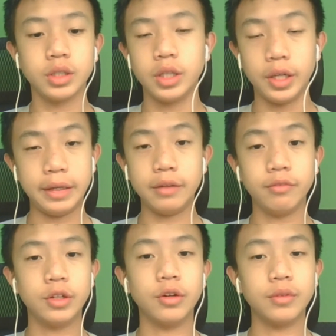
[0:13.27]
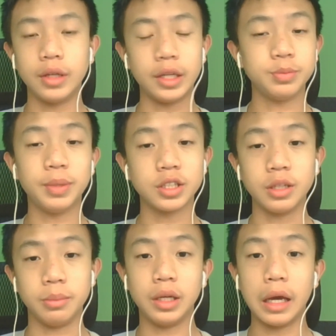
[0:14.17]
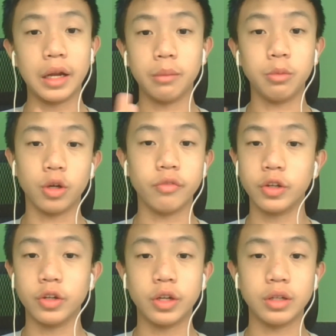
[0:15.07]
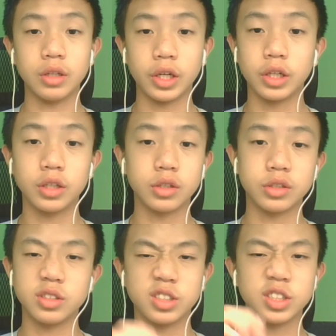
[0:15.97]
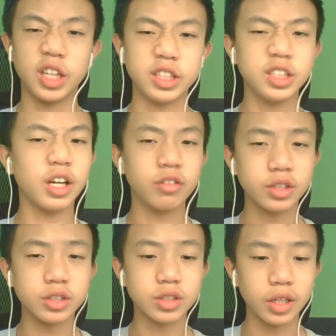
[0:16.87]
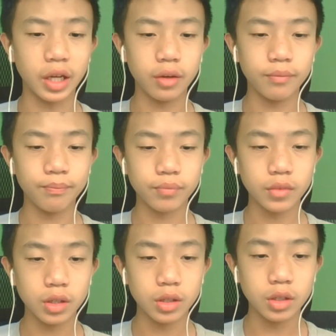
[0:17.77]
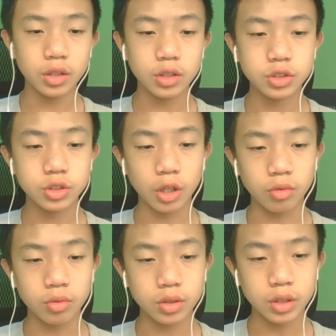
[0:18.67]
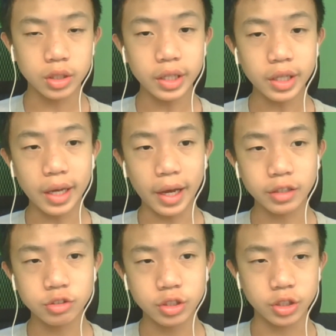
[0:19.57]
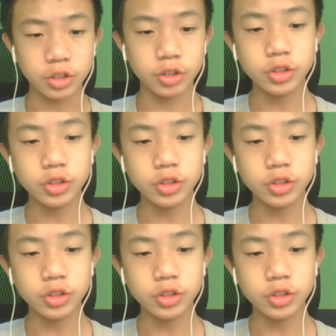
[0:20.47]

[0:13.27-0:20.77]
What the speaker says: Even though, especially me, and I'm not even good at like sketching out things like that. So the thing I actually use